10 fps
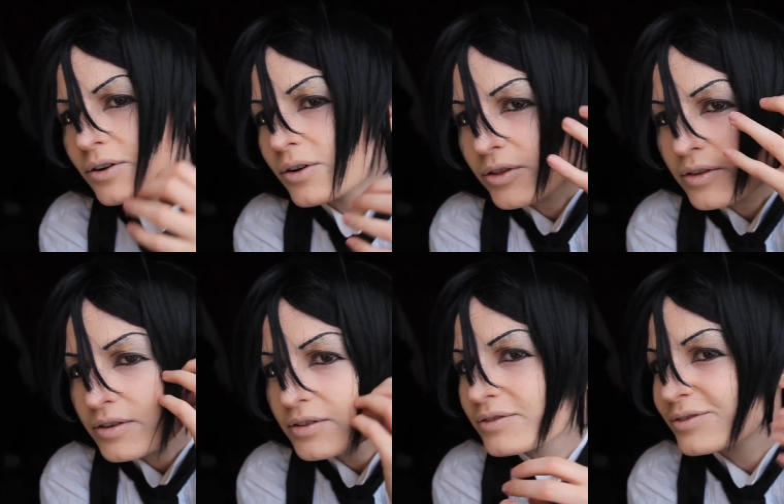on
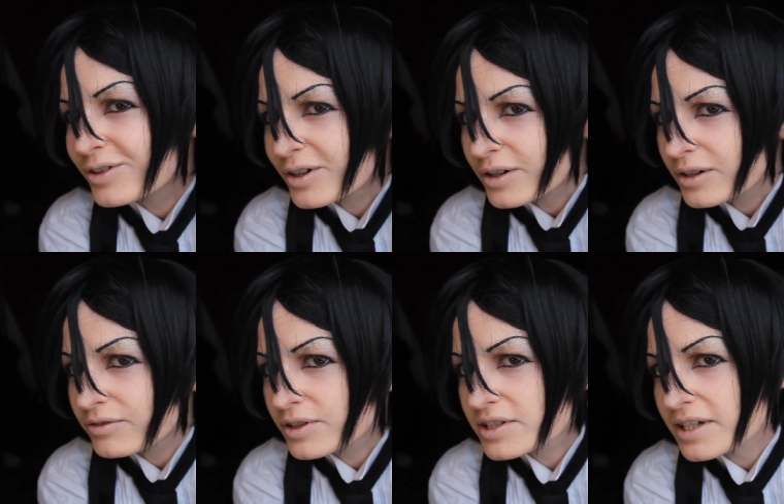for
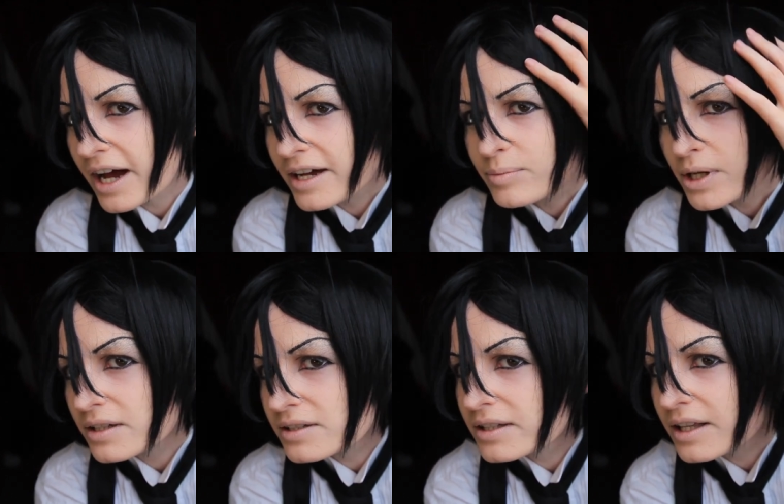for the side
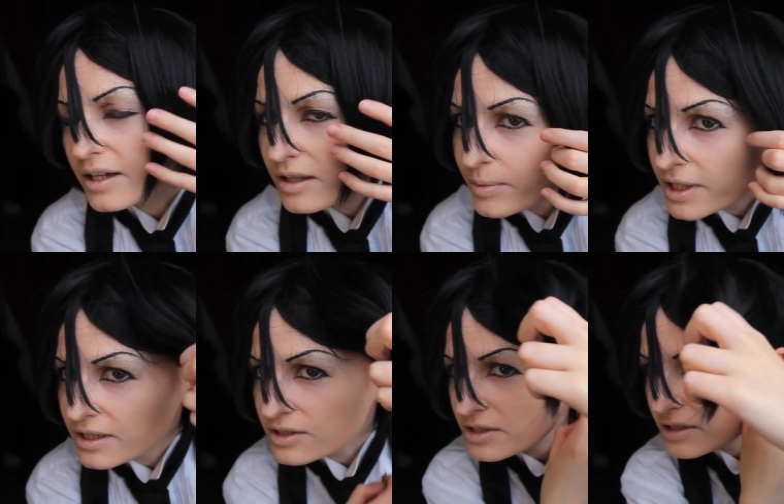bits and then the other bits
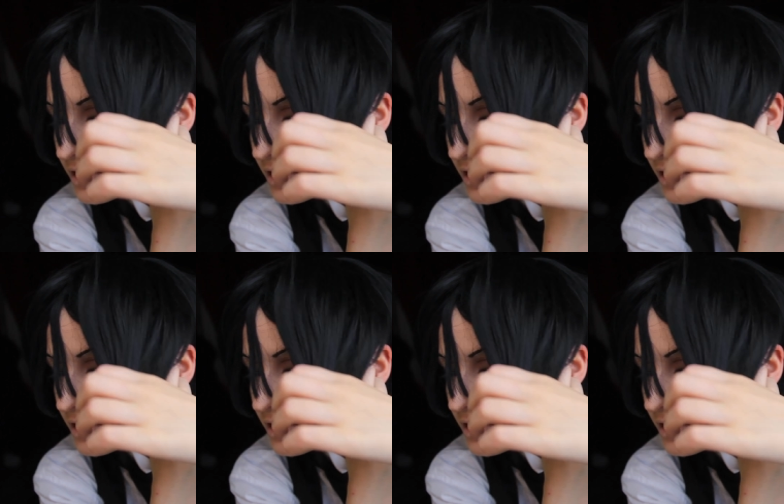I just